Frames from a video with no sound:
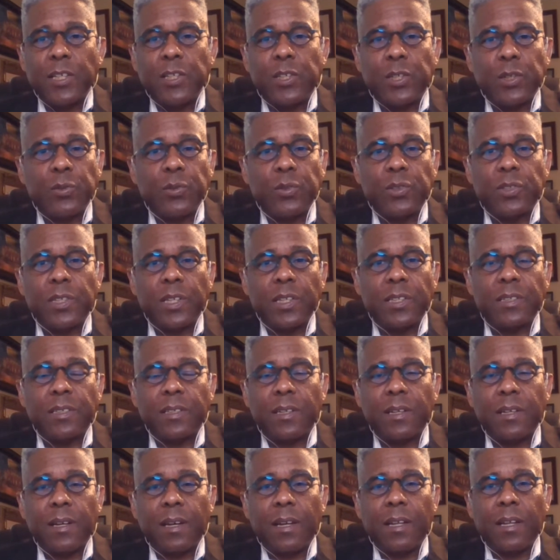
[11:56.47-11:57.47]
she was
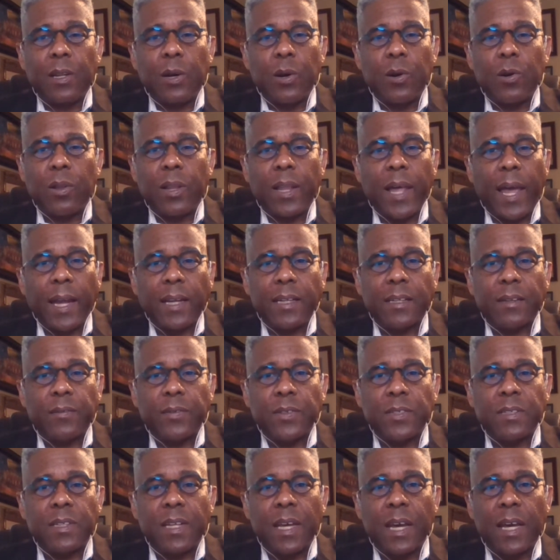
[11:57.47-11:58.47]
just a local
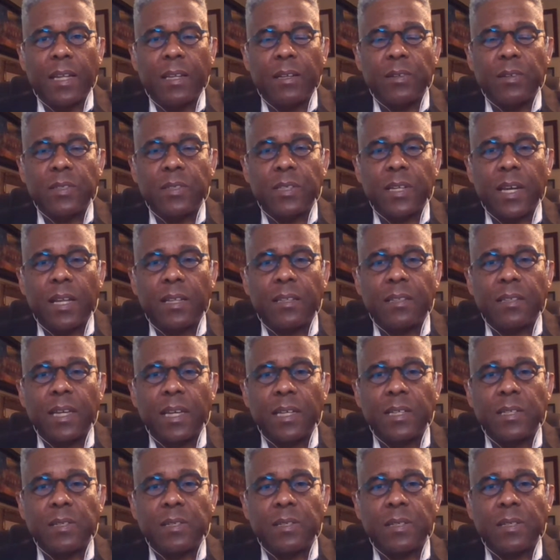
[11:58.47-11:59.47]
activist down there in South
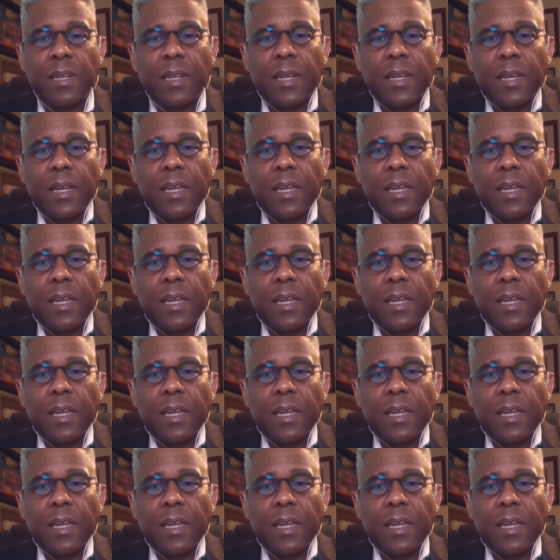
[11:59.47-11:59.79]
Texas